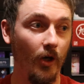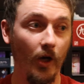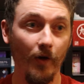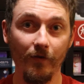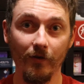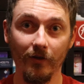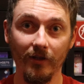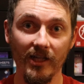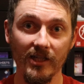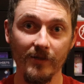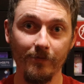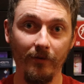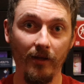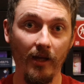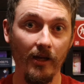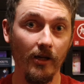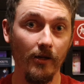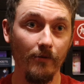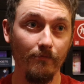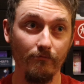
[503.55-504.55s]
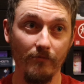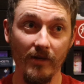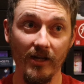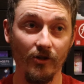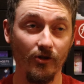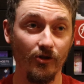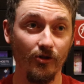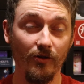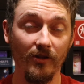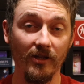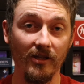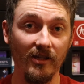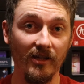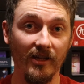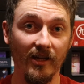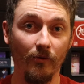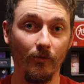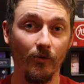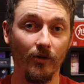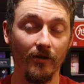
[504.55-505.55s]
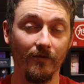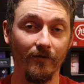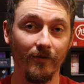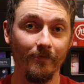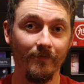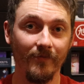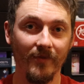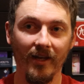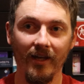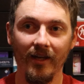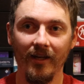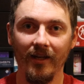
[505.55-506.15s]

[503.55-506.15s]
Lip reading: Or if you're last player, make sure that you get one of them.